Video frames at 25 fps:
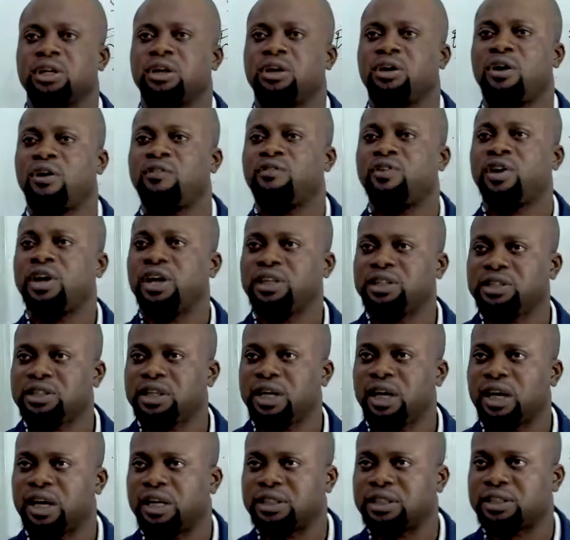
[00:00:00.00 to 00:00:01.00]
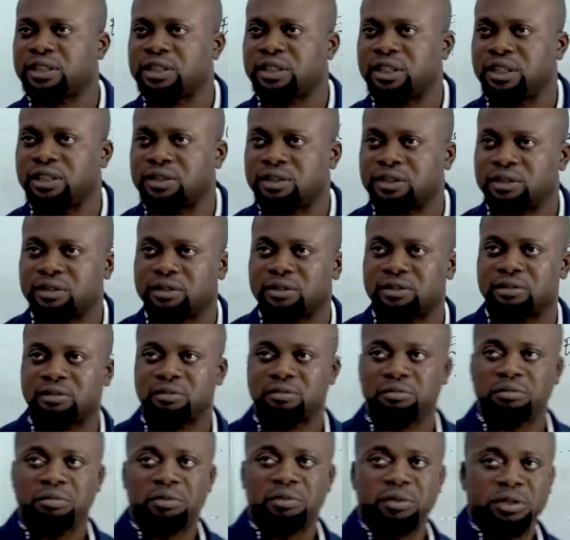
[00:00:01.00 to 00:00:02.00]
of electrical accidents?
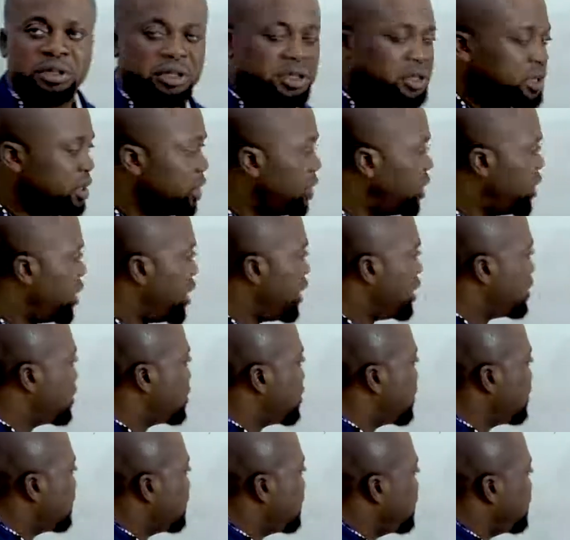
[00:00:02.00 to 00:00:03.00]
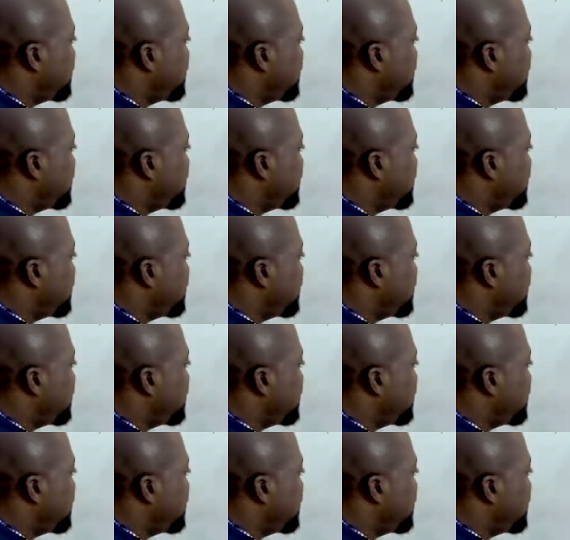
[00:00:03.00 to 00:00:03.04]
In the areas of